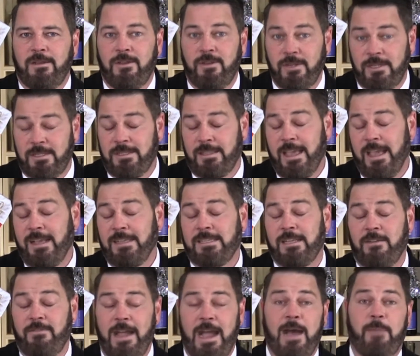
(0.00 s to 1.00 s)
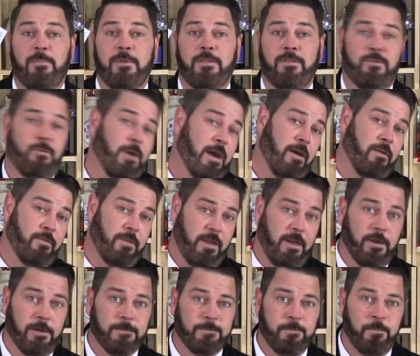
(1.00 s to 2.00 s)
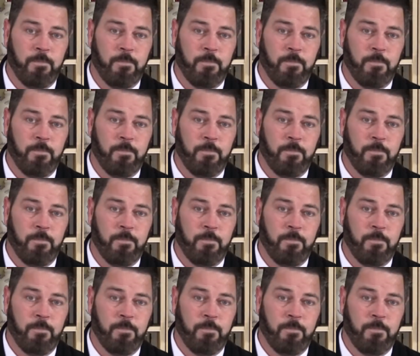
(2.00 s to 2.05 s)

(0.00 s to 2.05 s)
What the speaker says: good things that have happened throughout the year.